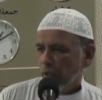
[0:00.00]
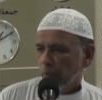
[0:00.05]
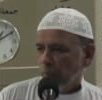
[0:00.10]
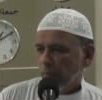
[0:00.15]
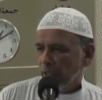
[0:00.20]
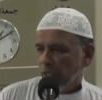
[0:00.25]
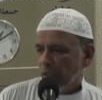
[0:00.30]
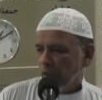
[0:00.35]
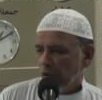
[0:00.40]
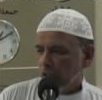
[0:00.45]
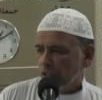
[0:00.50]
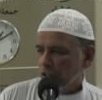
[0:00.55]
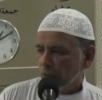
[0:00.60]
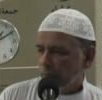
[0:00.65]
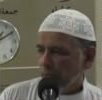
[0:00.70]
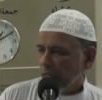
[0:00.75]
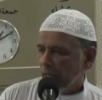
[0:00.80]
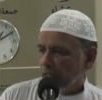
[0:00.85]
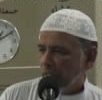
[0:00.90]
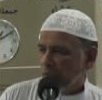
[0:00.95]
May Allah
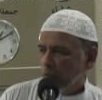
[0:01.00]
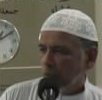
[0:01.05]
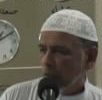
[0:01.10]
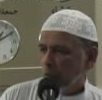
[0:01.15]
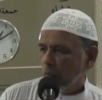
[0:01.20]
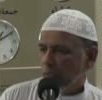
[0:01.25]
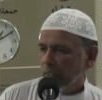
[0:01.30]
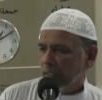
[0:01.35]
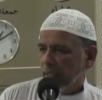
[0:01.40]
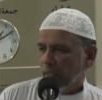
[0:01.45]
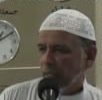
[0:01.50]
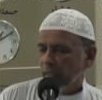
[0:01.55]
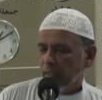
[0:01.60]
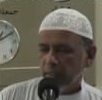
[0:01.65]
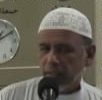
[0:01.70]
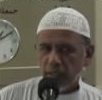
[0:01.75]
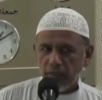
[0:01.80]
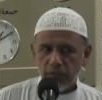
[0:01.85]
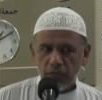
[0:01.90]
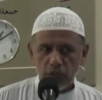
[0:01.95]
subhanahu wa
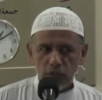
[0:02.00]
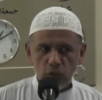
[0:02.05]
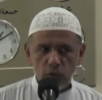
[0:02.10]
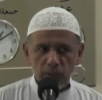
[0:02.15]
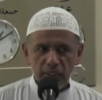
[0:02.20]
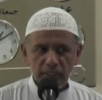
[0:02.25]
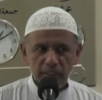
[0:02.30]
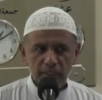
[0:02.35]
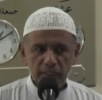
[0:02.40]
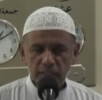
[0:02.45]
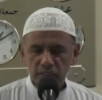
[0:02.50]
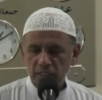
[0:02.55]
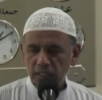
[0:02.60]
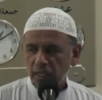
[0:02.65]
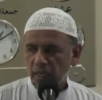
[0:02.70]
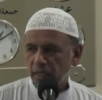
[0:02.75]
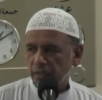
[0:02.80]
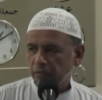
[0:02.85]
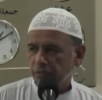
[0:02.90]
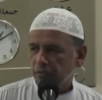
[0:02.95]
ta'ala give us good in this
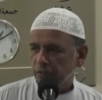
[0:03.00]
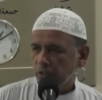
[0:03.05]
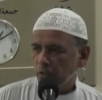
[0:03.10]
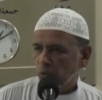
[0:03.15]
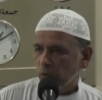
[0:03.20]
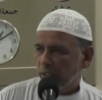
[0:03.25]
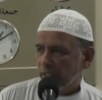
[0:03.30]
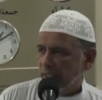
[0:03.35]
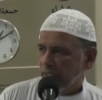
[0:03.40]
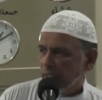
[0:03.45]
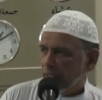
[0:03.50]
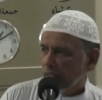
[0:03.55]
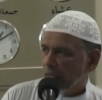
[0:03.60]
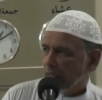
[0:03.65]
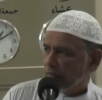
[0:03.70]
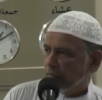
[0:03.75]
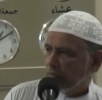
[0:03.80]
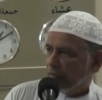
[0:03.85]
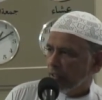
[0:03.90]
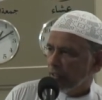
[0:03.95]
life and good in the
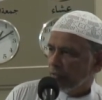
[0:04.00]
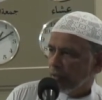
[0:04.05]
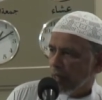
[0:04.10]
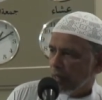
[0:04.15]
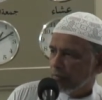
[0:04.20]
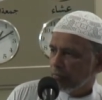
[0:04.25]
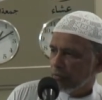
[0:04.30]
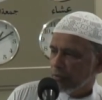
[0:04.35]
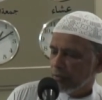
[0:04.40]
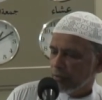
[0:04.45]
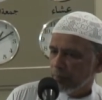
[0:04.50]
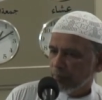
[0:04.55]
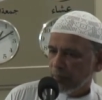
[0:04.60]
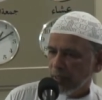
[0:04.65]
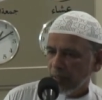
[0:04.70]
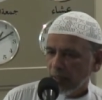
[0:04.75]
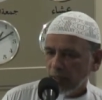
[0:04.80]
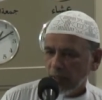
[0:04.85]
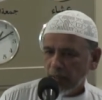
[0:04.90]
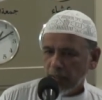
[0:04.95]
life hereafter.
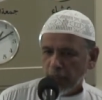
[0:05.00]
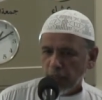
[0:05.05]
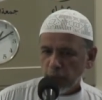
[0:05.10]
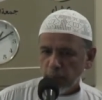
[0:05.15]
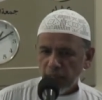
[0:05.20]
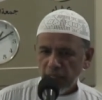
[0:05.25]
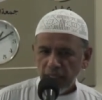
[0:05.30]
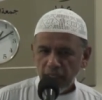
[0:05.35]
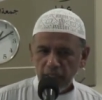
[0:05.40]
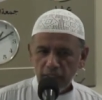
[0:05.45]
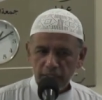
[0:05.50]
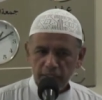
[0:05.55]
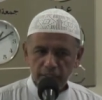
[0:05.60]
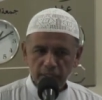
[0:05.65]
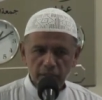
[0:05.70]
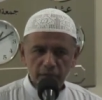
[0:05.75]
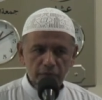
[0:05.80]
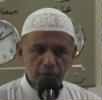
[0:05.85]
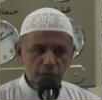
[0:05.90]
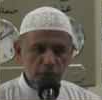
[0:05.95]
And may He
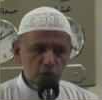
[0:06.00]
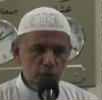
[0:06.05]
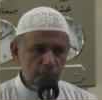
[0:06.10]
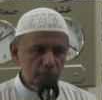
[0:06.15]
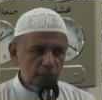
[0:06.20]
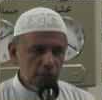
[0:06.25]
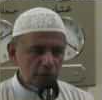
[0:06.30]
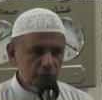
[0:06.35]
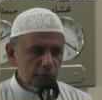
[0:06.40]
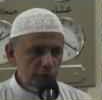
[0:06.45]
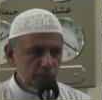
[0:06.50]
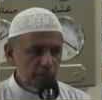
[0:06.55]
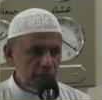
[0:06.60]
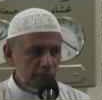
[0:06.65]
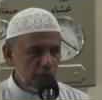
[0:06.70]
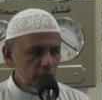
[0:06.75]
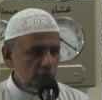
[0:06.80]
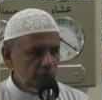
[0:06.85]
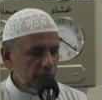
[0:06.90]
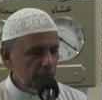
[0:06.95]
save us from the
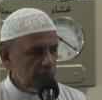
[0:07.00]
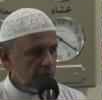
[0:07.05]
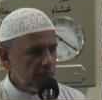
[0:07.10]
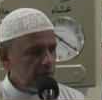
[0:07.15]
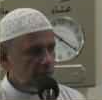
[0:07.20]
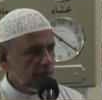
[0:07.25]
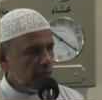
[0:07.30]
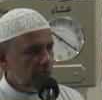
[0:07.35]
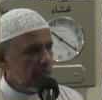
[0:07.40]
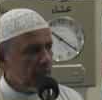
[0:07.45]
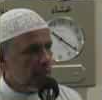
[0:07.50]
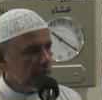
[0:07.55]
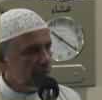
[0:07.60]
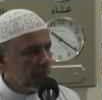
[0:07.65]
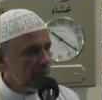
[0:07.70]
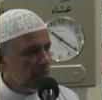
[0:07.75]
torment of hellfire.